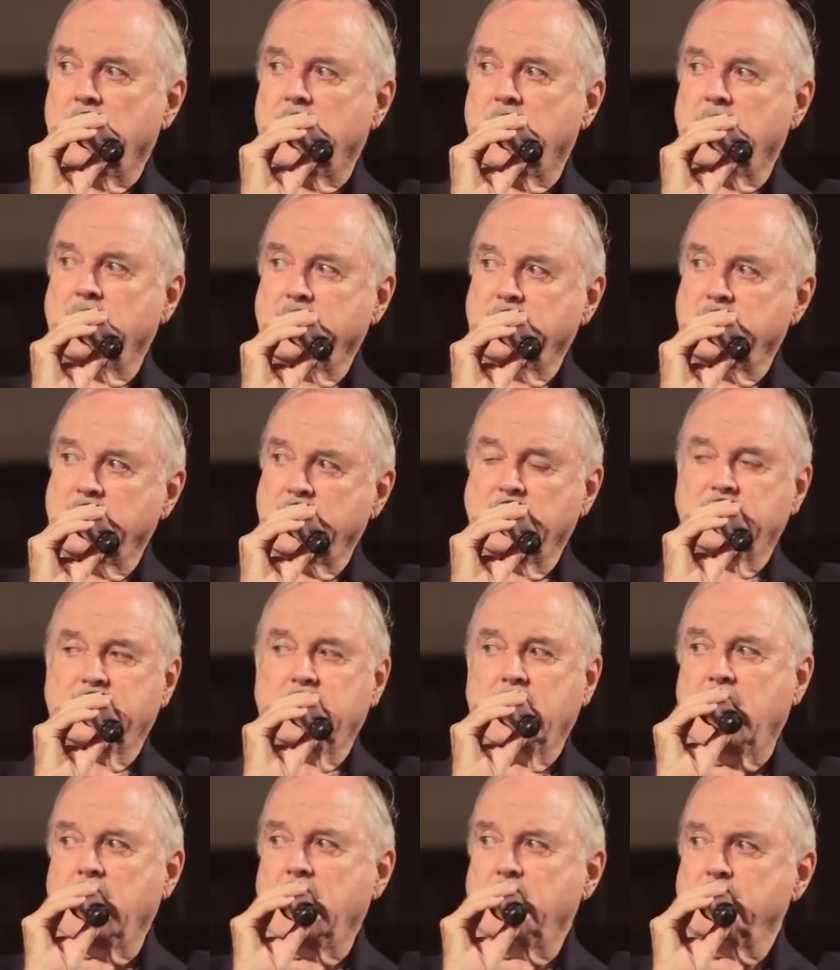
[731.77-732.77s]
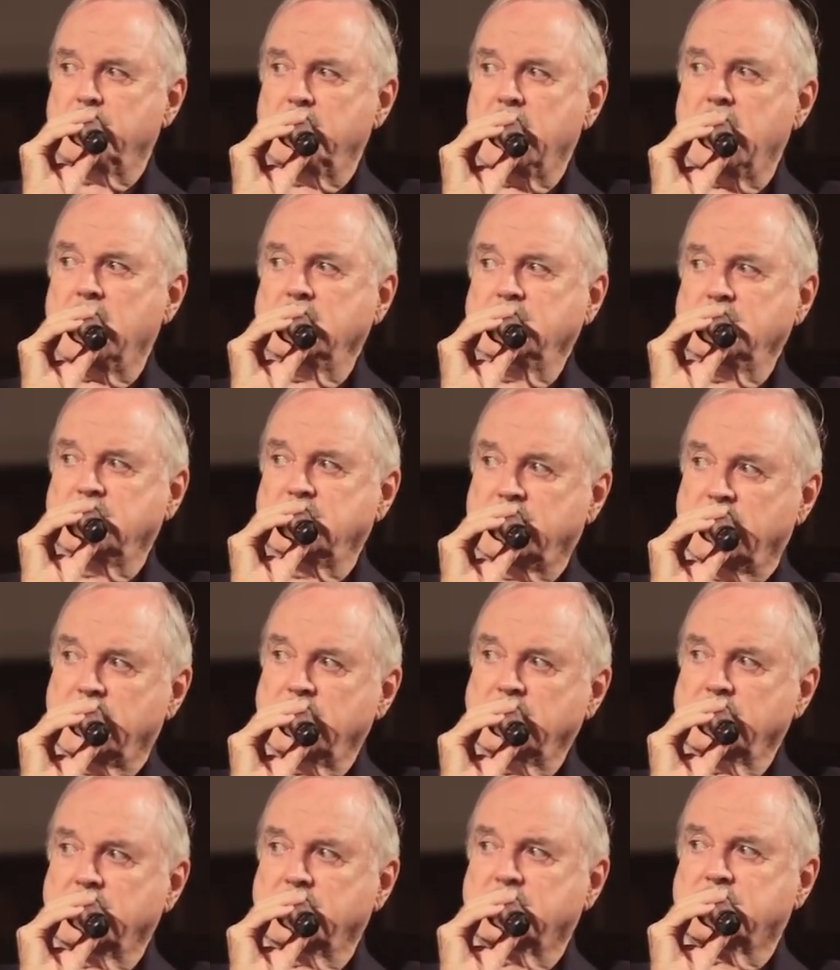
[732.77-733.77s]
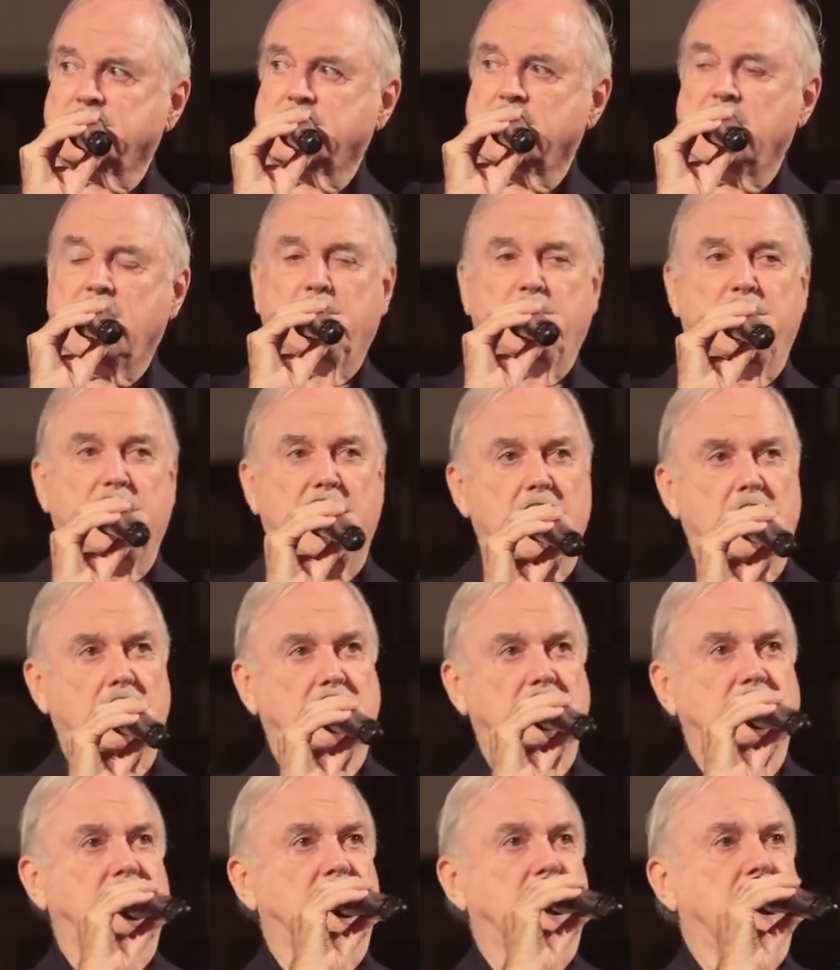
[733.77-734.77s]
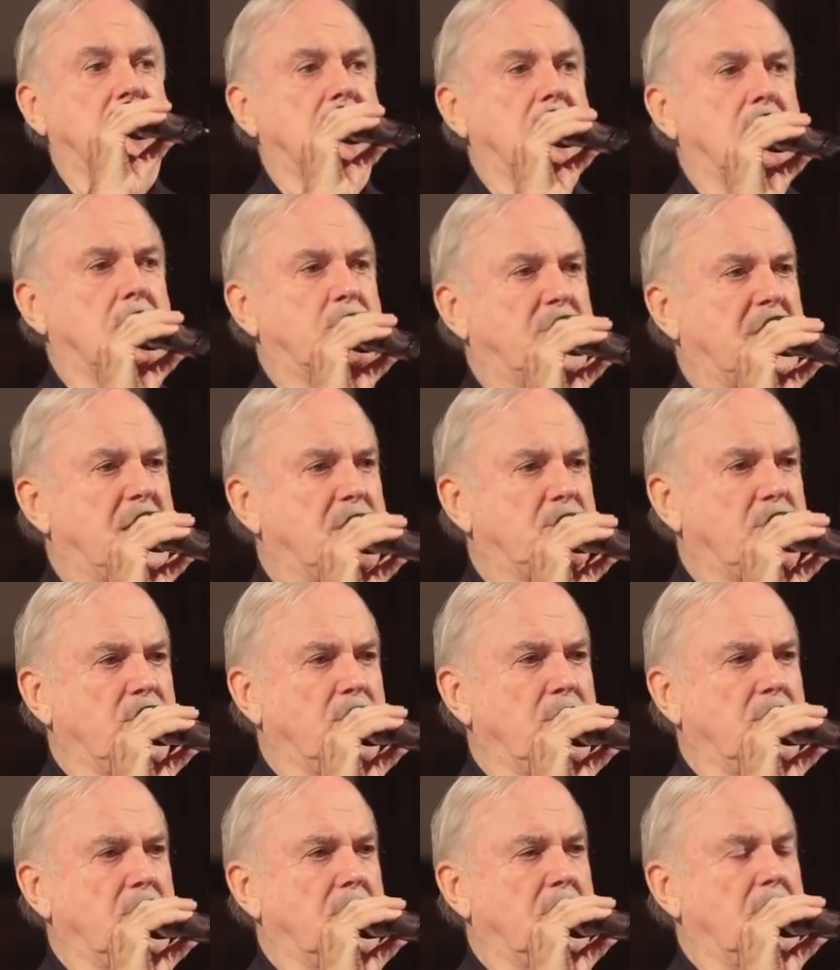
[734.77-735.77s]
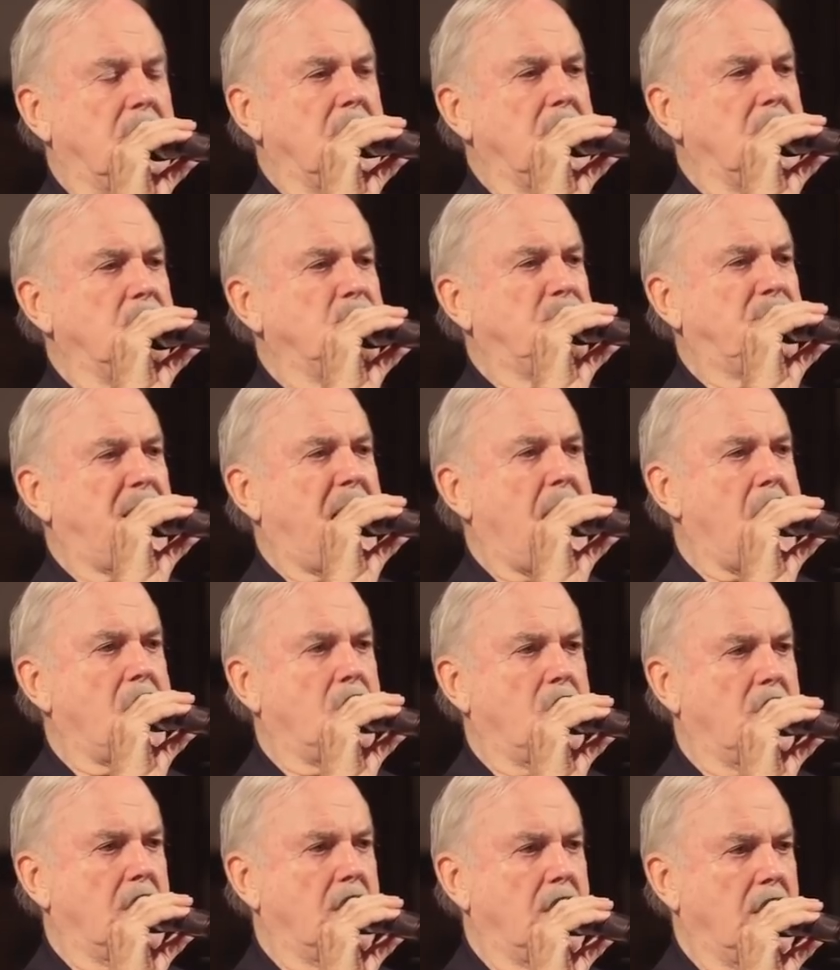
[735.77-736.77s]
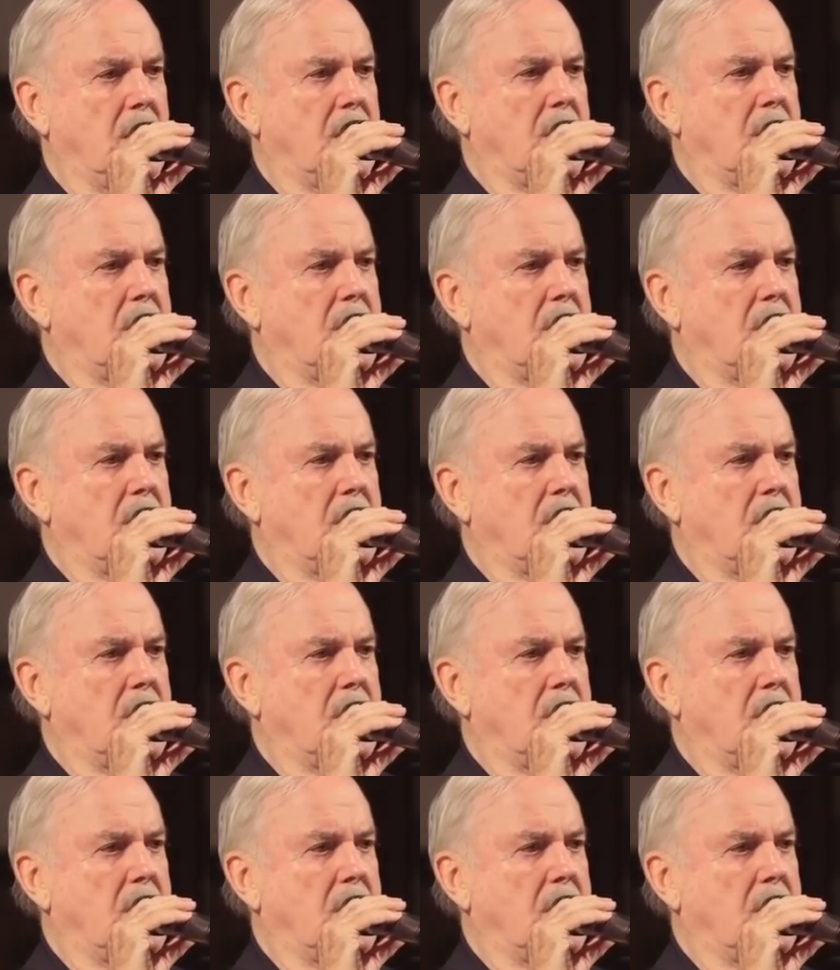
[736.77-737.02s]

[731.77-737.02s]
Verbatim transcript: And they made jokes about people in power